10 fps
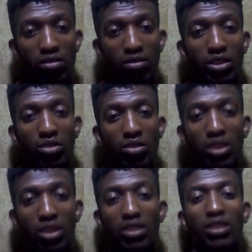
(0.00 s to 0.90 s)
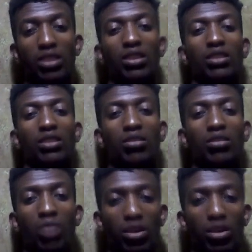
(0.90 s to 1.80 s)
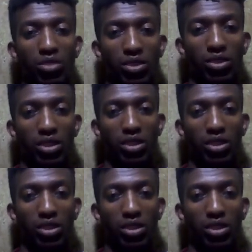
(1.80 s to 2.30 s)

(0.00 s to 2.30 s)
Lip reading: What you are seeing is a black box, right?